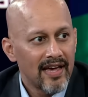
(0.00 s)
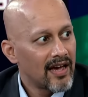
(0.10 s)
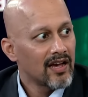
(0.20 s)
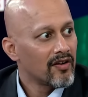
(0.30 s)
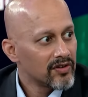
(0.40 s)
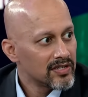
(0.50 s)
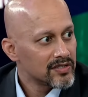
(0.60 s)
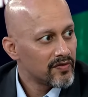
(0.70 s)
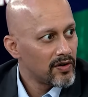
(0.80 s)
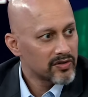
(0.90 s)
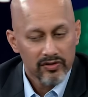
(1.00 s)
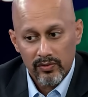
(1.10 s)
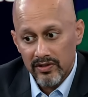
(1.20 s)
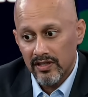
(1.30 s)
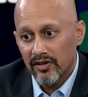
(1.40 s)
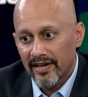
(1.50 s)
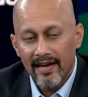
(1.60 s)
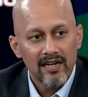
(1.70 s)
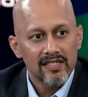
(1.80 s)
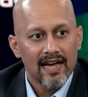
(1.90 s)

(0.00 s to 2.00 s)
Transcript: AI governance folks are really looking at, is like,